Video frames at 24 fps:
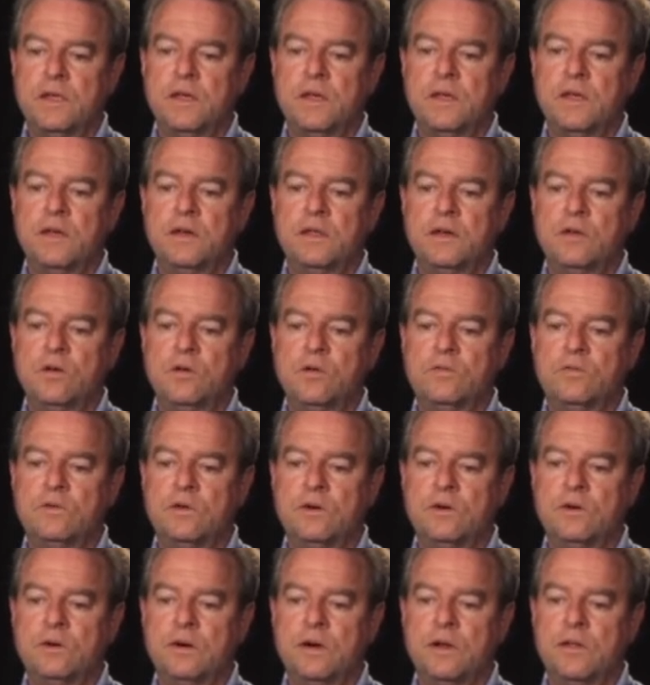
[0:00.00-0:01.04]
and
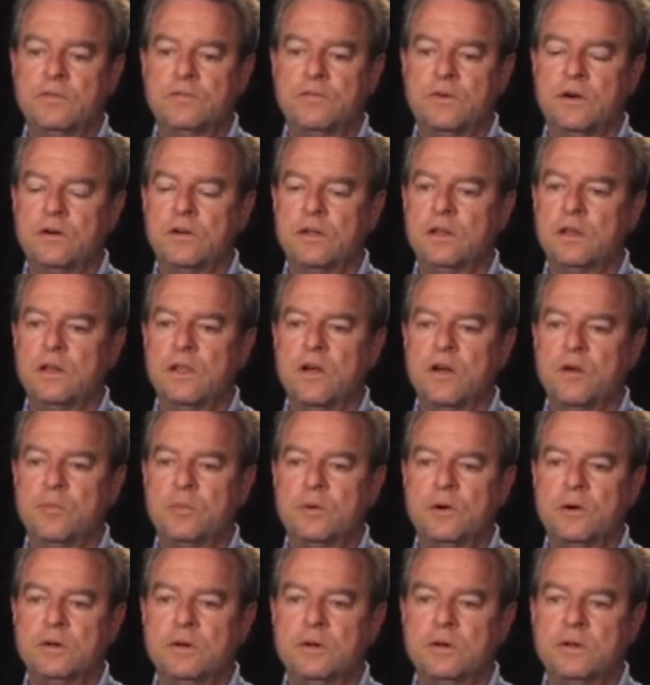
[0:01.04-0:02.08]
over a fairly long
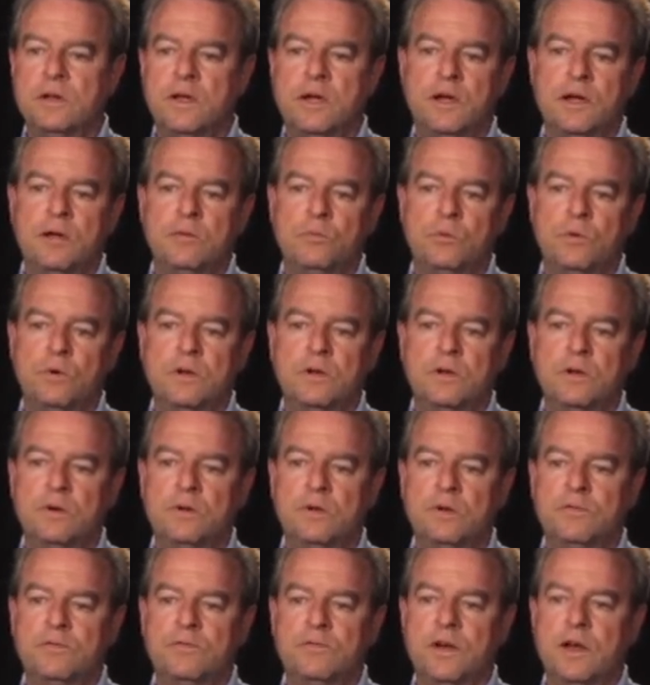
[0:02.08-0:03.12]
period of time, we're
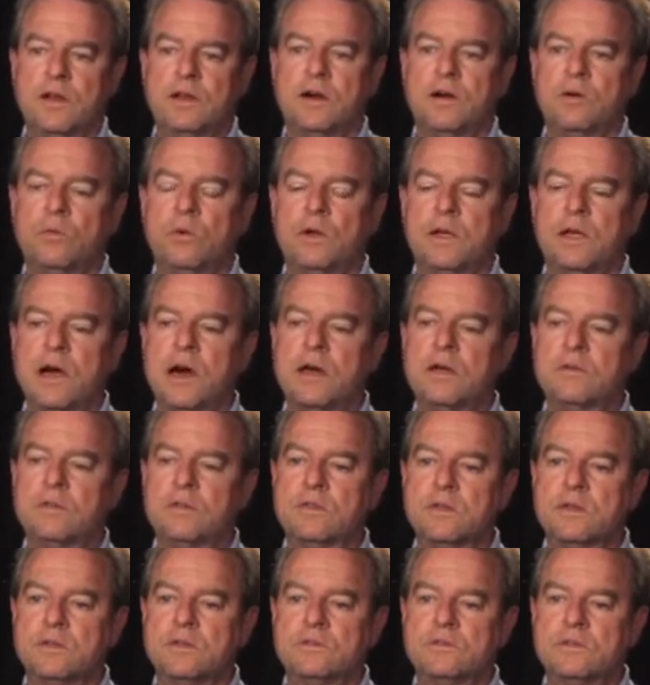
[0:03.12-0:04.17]
going to fight our way out of
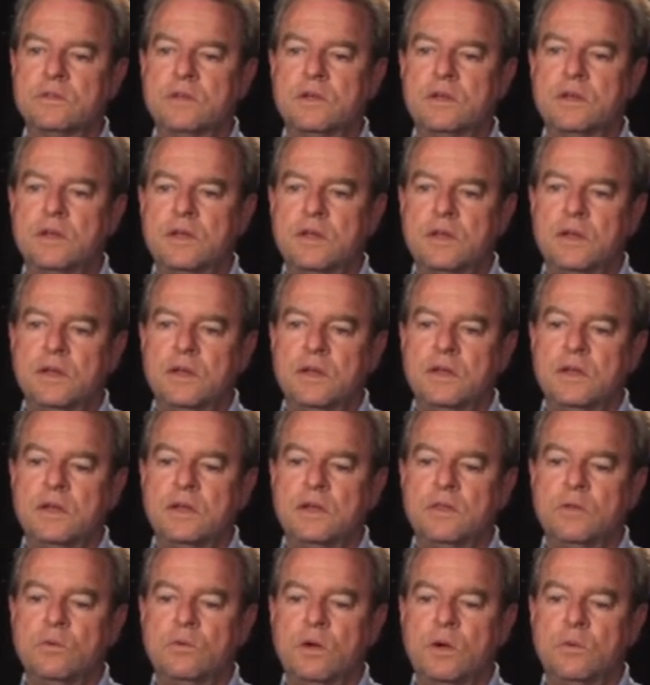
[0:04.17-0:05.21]
this.
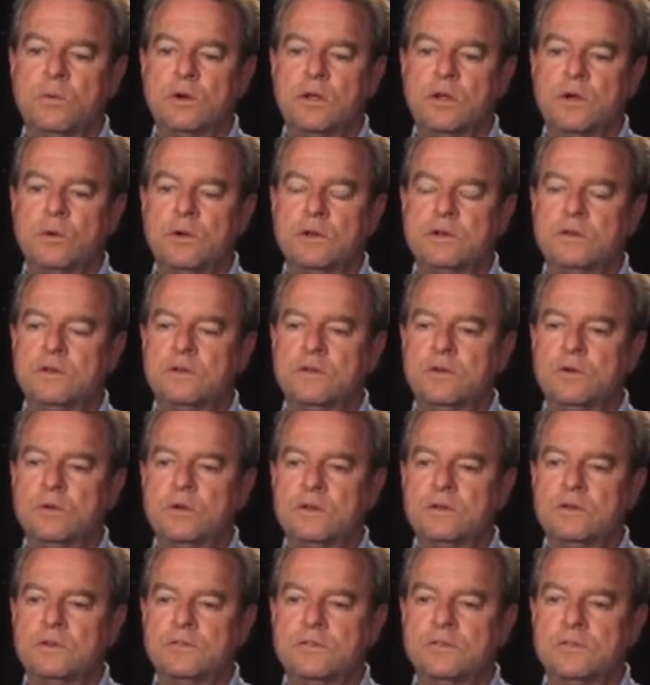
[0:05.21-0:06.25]
And the way we're going to do
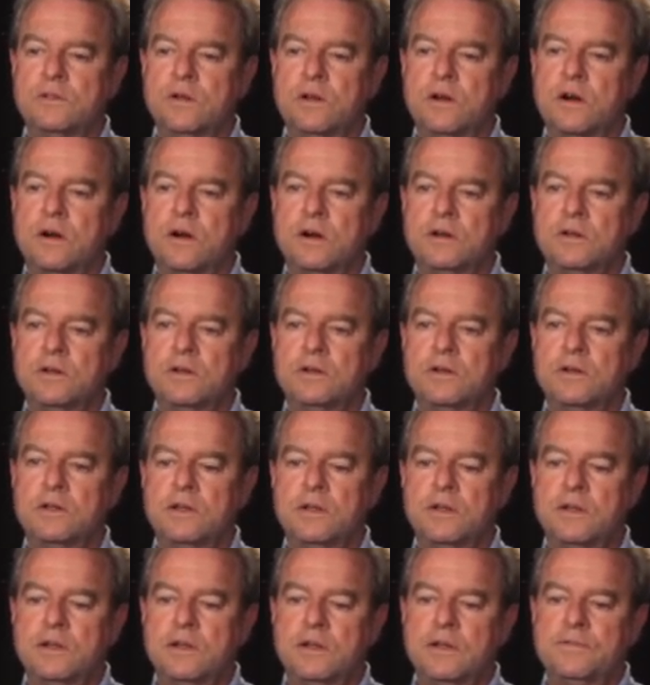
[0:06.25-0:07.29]
it to start
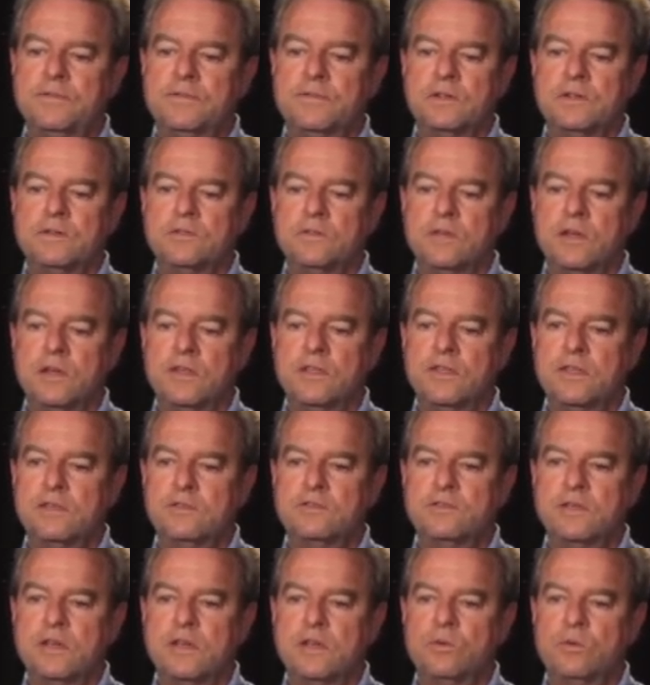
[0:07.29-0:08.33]
is, like they
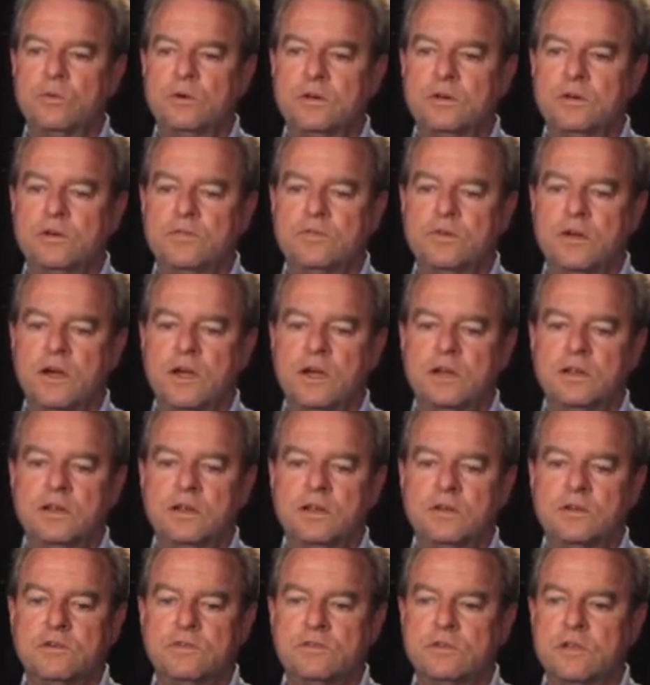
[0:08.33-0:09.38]
say, when you're
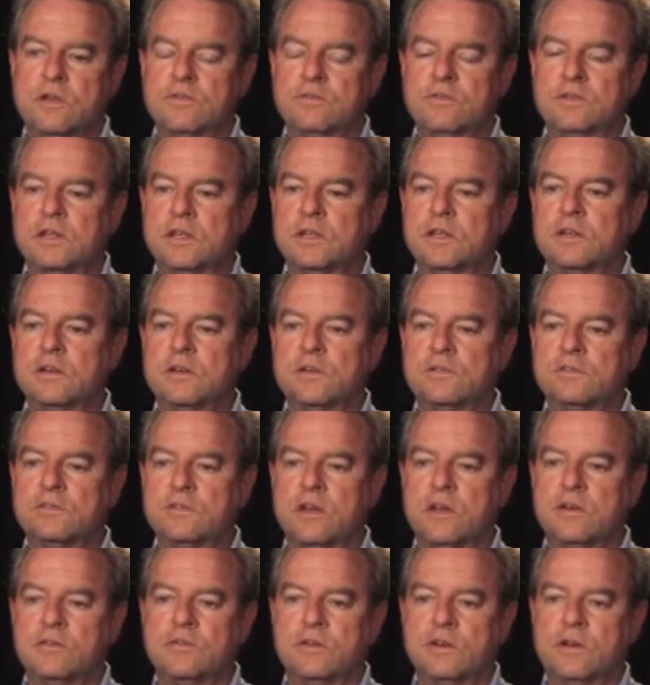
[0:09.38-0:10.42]
finding yourself digging
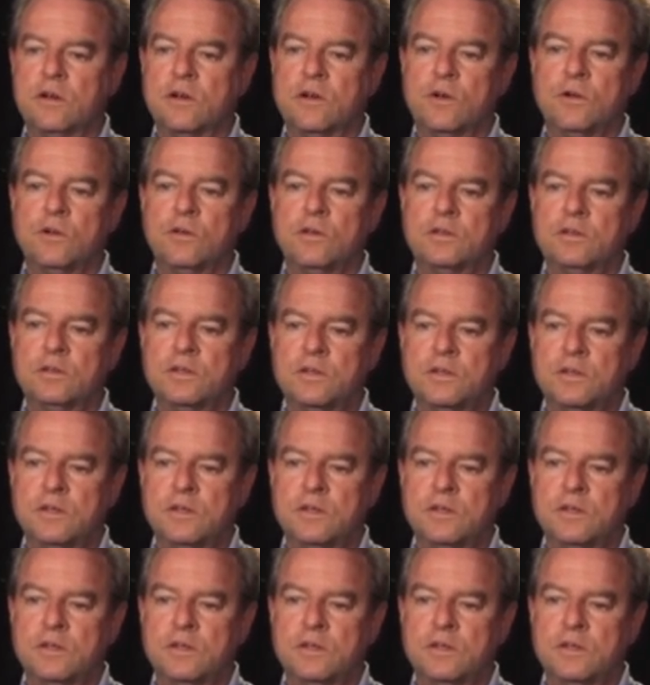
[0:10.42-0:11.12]
yourself in a hole,